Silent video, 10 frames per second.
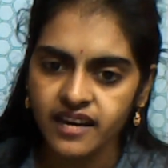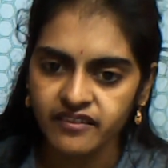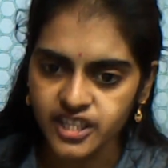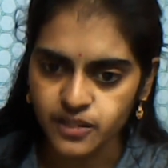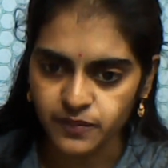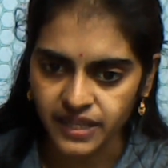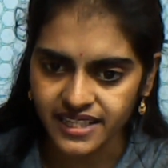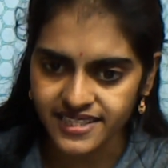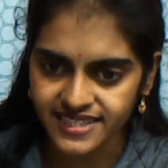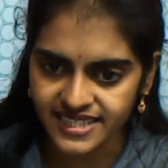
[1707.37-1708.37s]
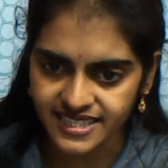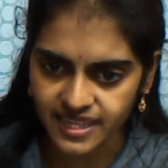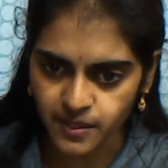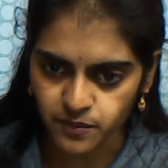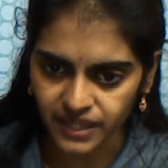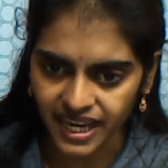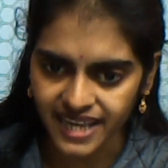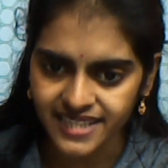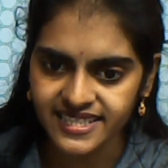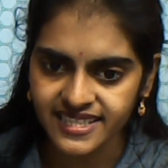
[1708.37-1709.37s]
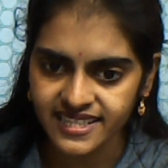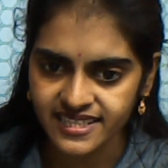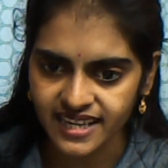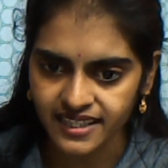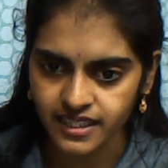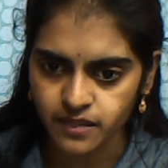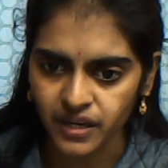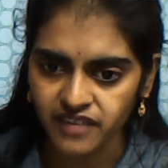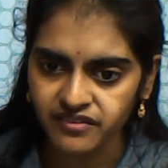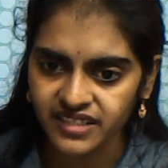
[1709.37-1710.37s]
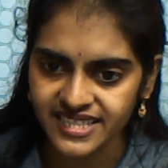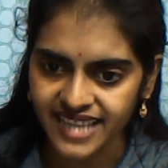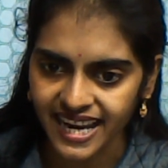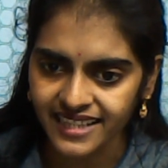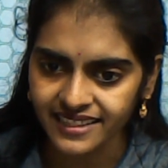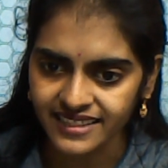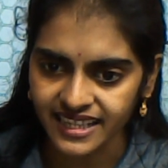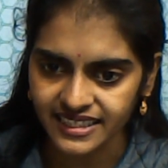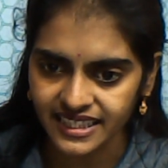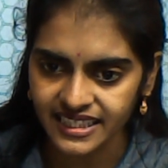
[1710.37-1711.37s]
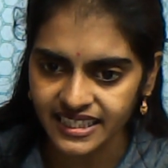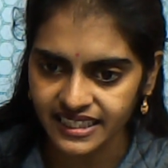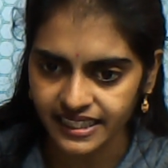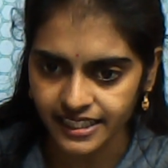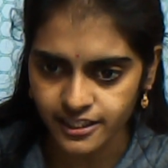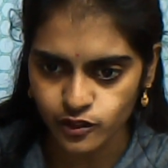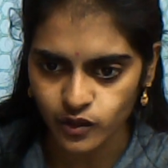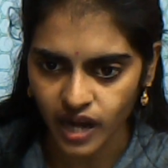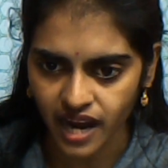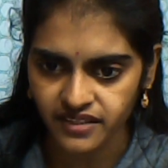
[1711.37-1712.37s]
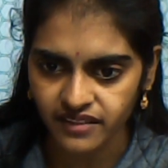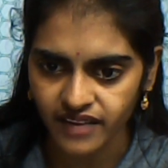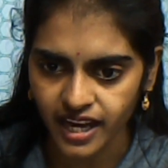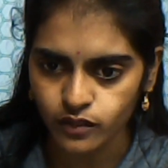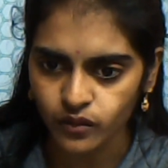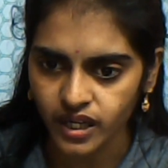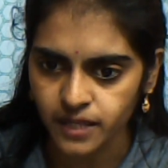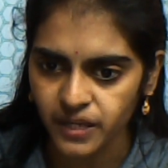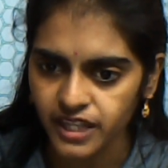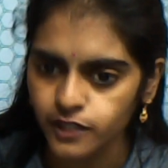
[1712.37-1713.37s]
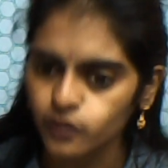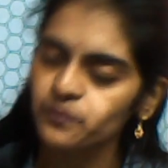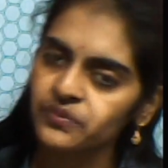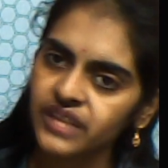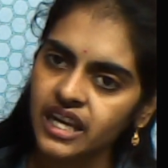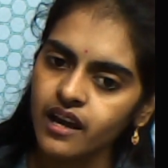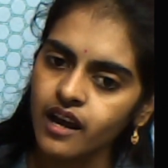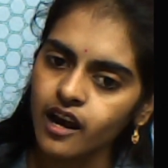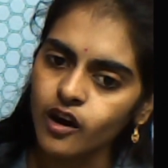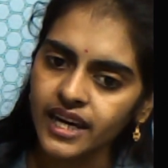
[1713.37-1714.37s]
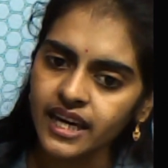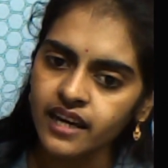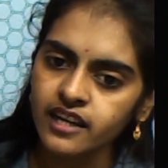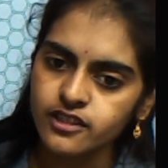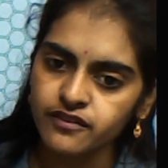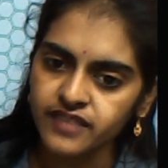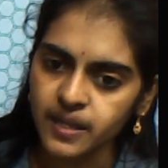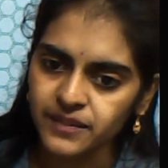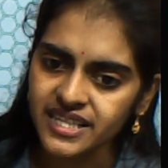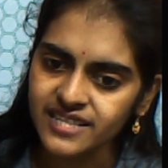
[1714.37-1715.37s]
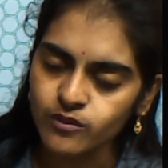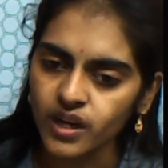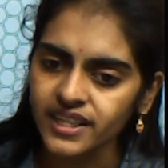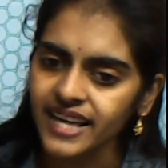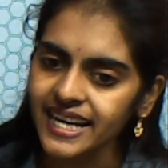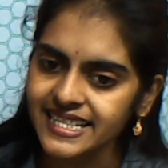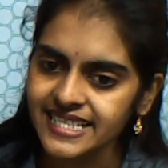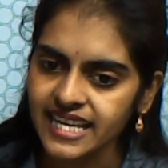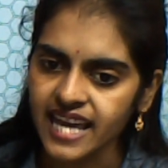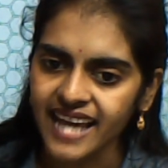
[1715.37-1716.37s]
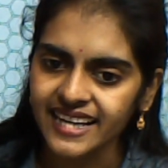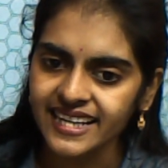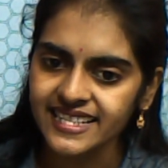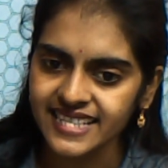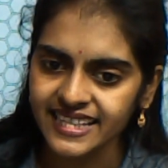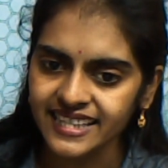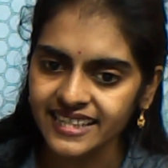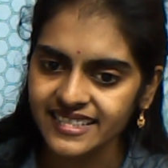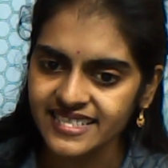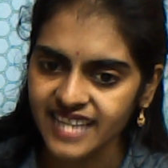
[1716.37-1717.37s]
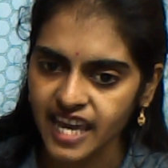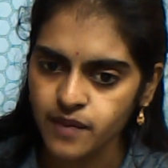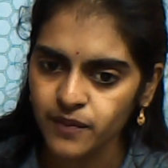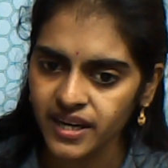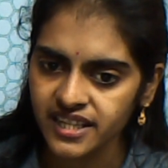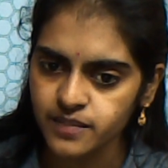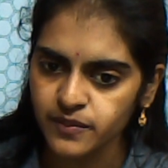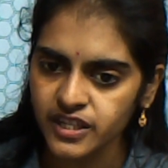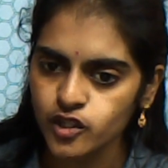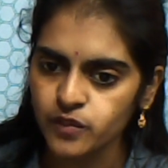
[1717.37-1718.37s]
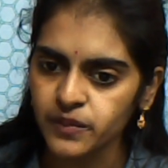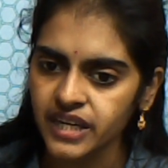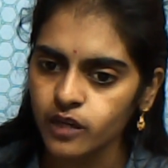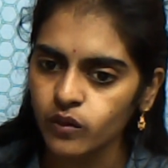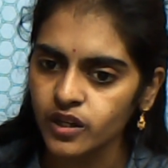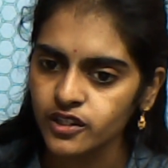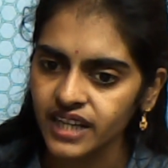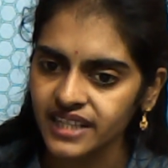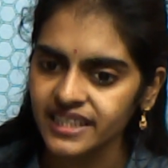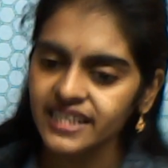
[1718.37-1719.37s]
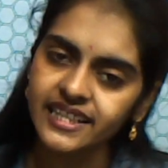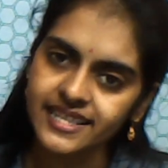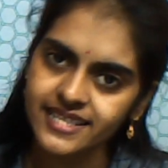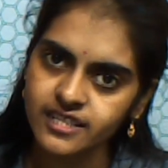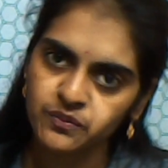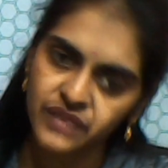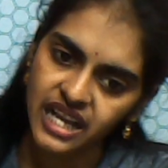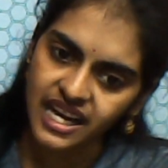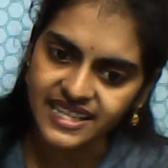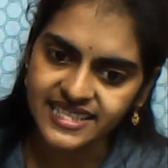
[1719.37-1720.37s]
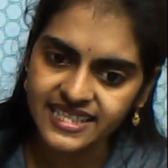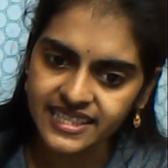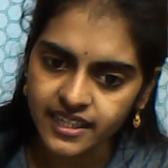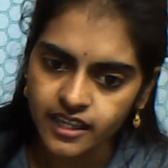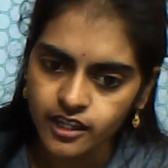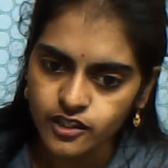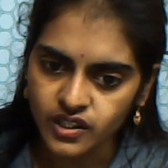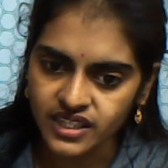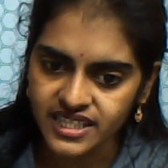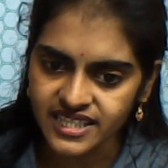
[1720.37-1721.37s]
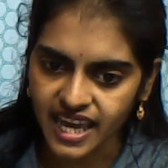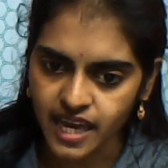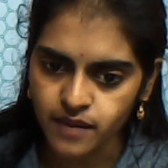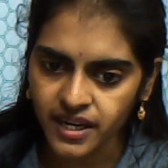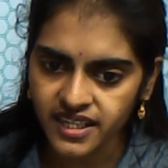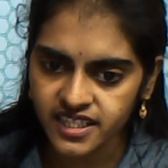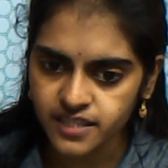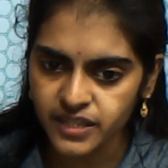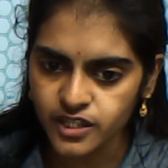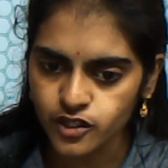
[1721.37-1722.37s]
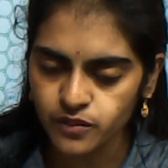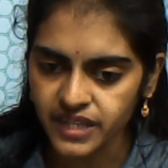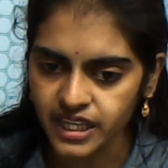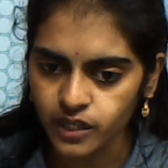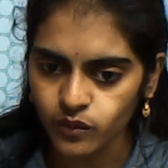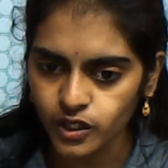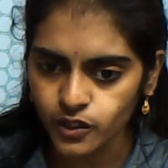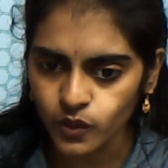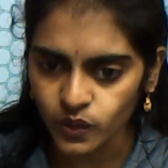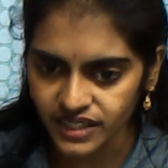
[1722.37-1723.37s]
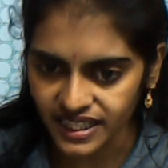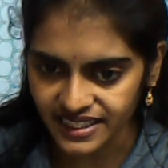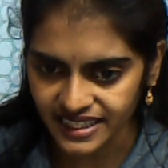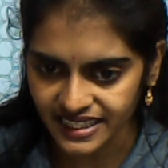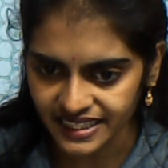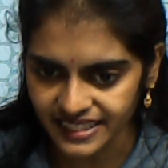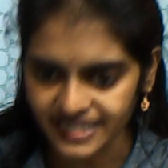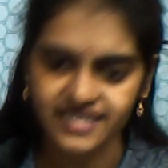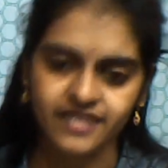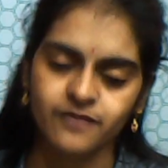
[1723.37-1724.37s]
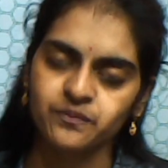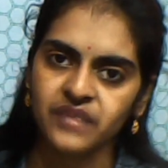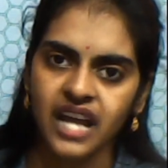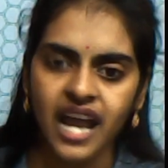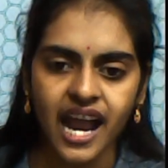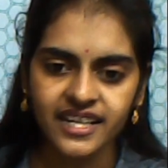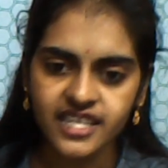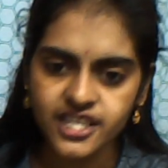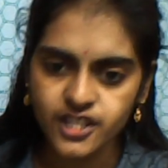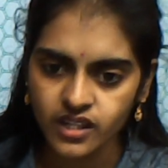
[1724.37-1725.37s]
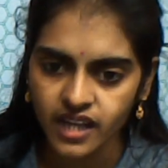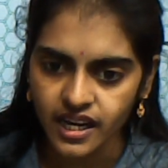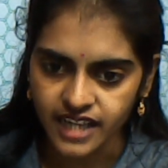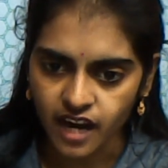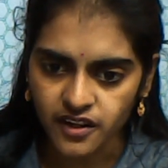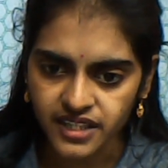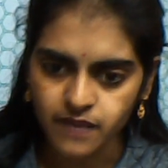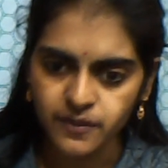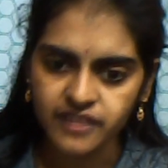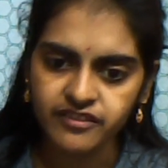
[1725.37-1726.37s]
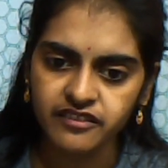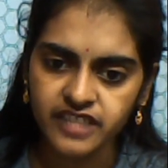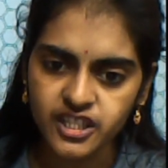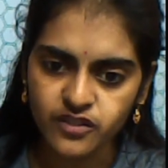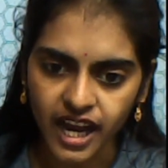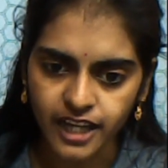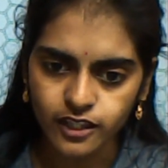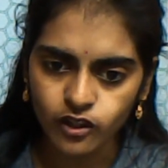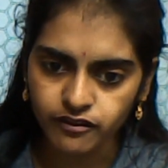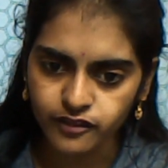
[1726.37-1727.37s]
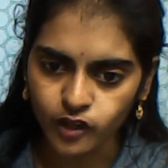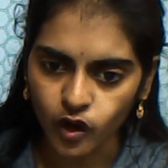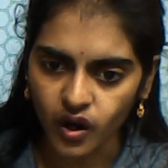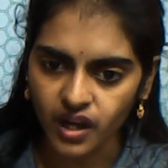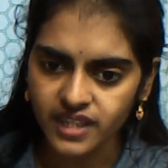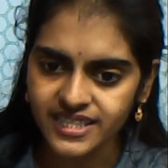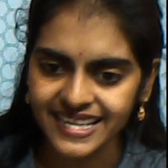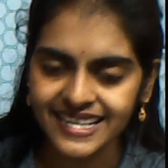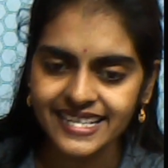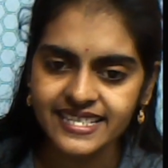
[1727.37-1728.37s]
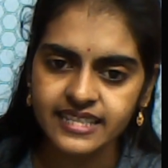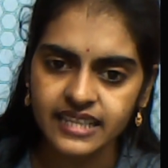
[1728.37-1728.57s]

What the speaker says: which means this implies this is nothing but for sine 30 degrees you have the value 1 by 2. Okay, so from this what can I say? I can say that this a minus b should be equal to 30 degrees, isn't it? So this a minus b should be equal to 30 degrees. Understood? Now tell me for which value of cos is